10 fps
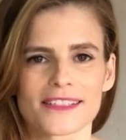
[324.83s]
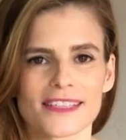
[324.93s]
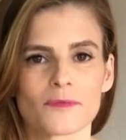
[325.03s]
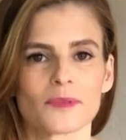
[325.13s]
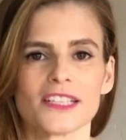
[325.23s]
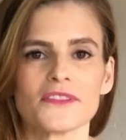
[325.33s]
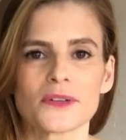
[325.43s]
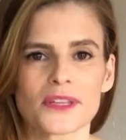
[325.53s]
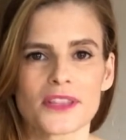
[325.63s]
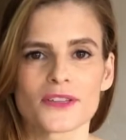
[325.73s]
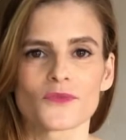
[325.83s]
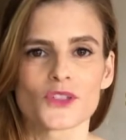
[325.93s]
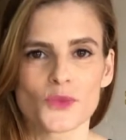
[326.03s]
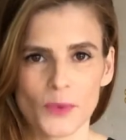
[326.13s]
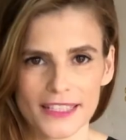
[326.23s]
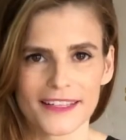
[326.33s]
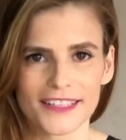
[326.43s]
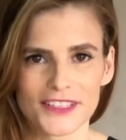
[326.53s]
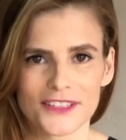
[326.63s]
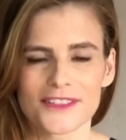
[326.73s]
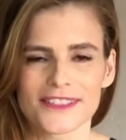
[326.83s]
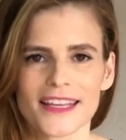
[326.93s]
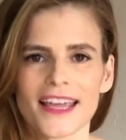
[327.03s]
I've been living with it for twenty-nine years.